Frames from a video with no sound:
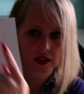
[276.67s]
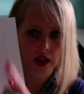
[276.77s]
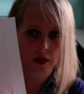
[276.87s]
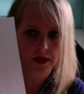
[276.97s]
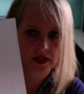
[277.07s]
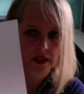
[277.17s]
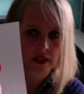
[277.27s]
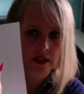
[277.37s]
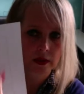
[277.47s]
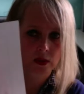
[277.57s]
I'll be
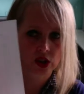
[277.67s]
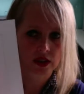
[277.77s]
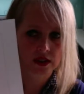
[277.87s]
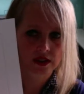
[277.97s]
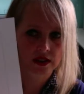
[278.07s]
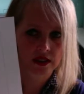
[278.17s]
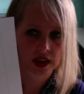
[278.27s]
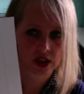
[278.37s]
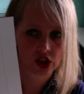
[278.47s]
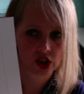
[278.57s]
selling them just
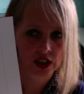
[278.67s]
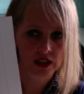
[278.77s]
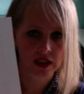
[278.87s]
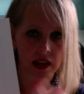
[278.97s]
a sheet,